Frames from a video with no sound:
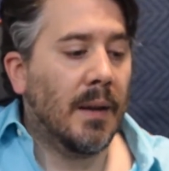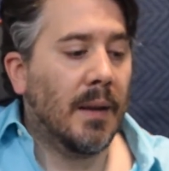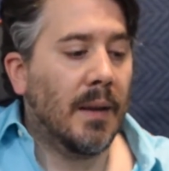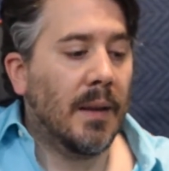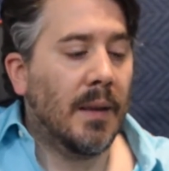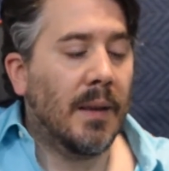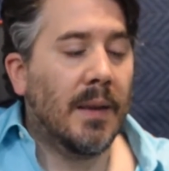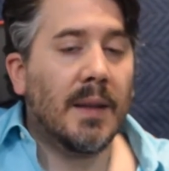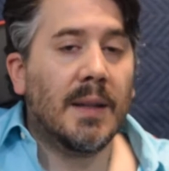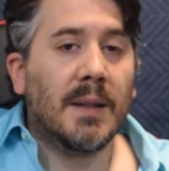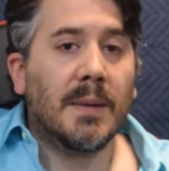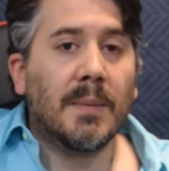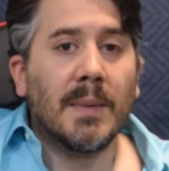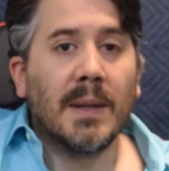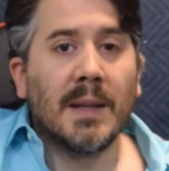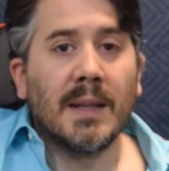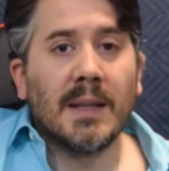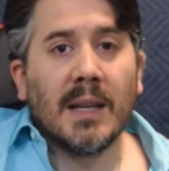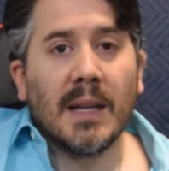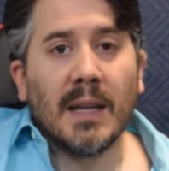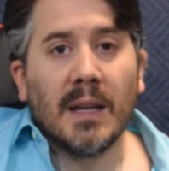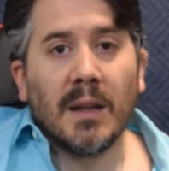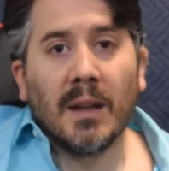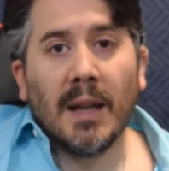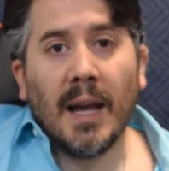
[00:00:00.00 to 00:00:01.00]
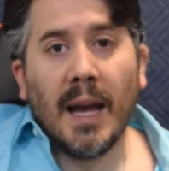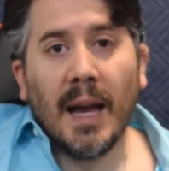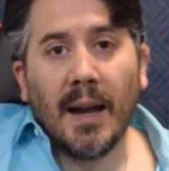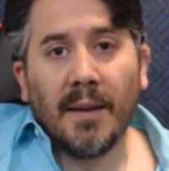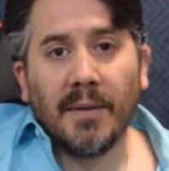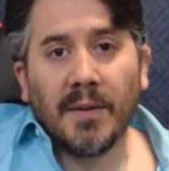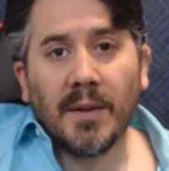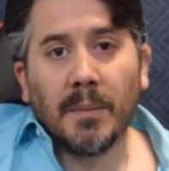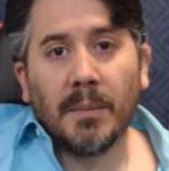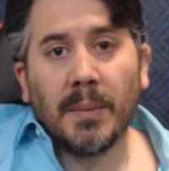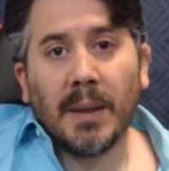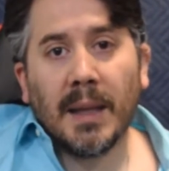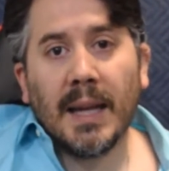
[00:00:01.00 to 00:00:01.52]
This means that you'll
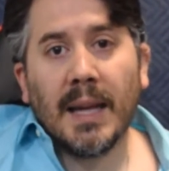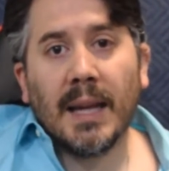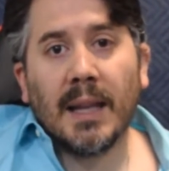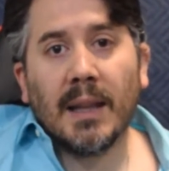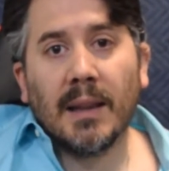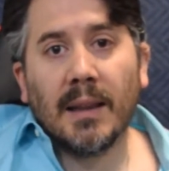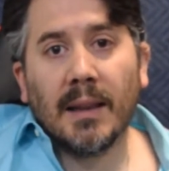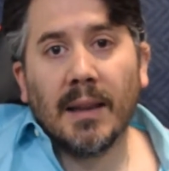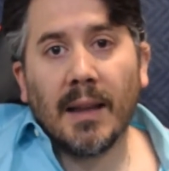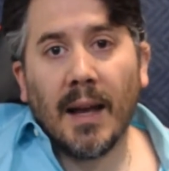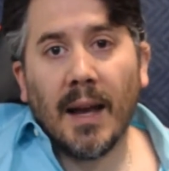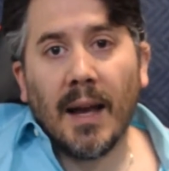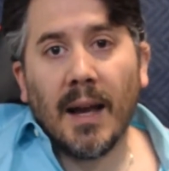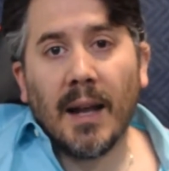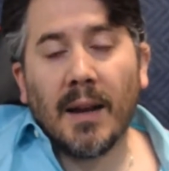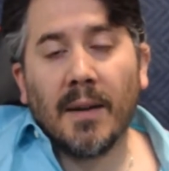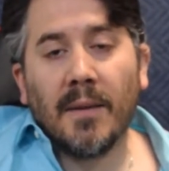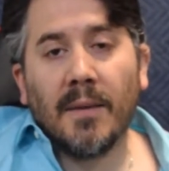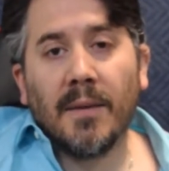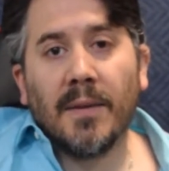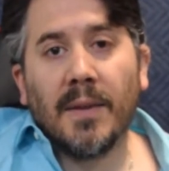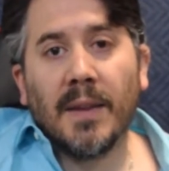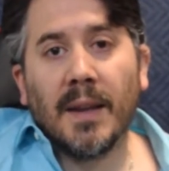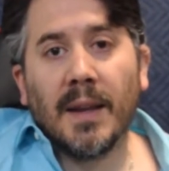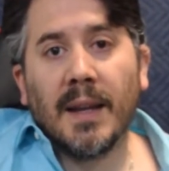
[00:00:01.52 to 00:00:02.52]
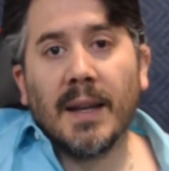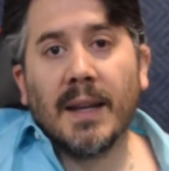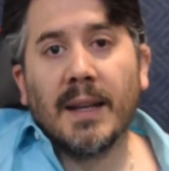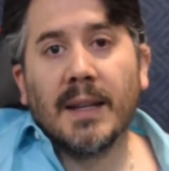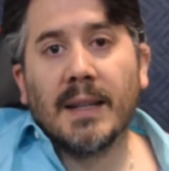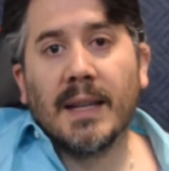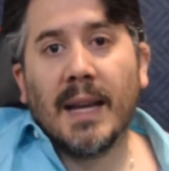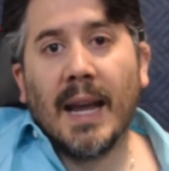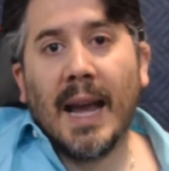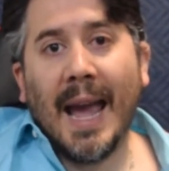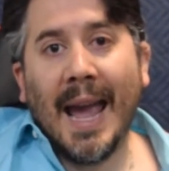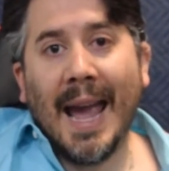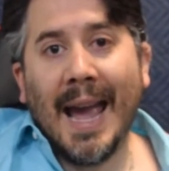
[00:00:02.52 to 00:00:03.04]
have to play a lot of
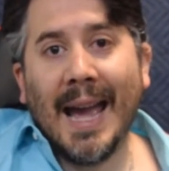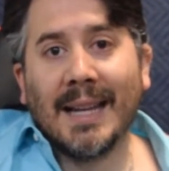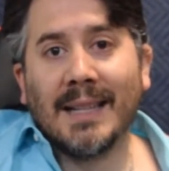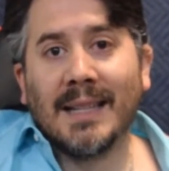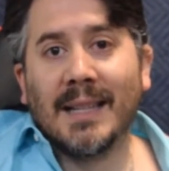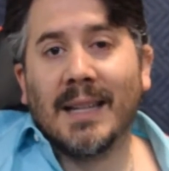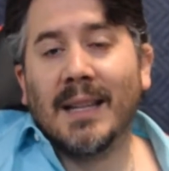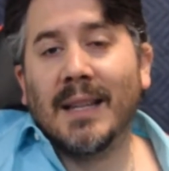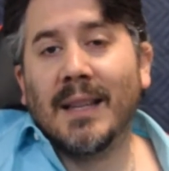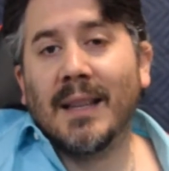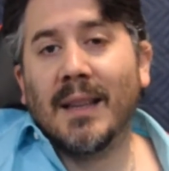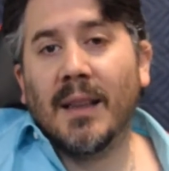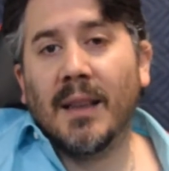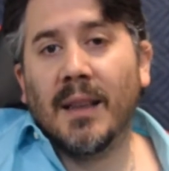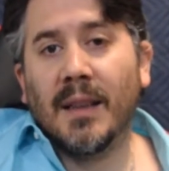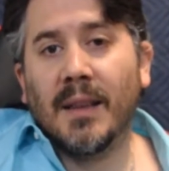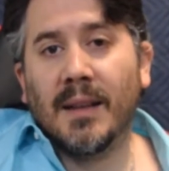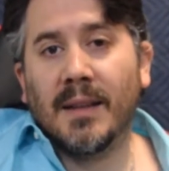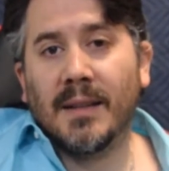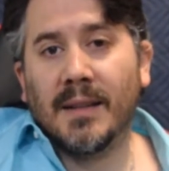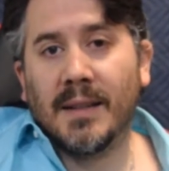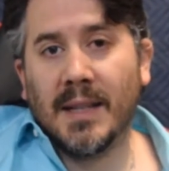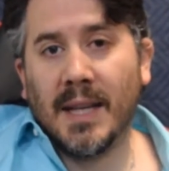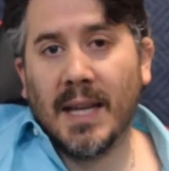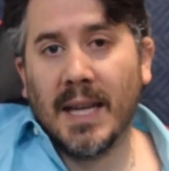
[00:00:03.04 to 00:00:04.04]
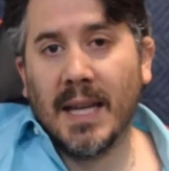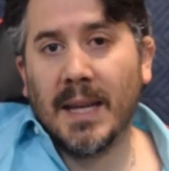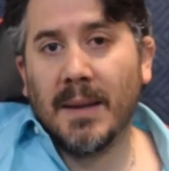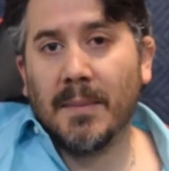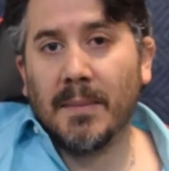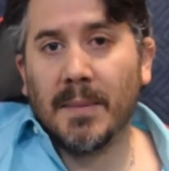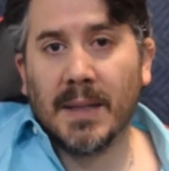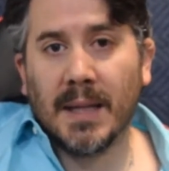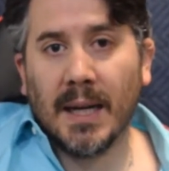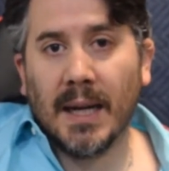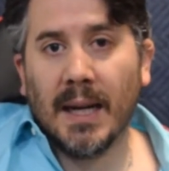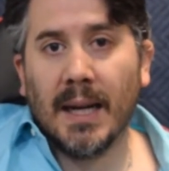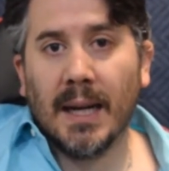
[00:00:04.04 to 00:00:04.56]
things at the
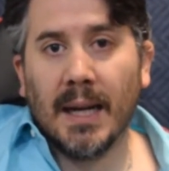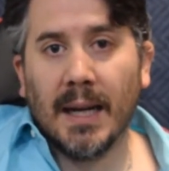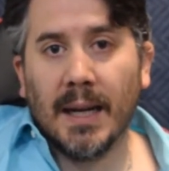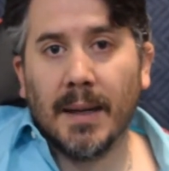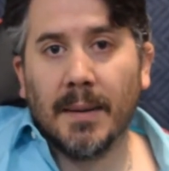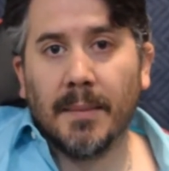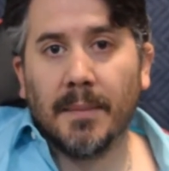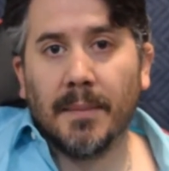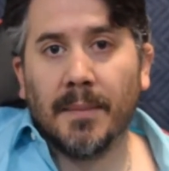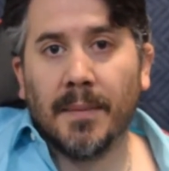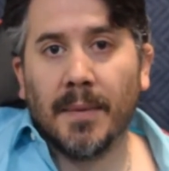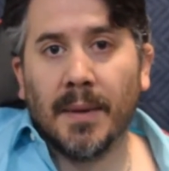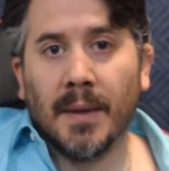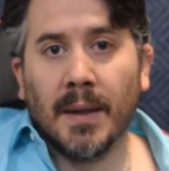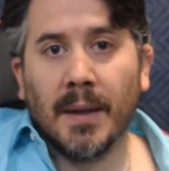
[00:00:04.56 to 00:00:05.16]
same time.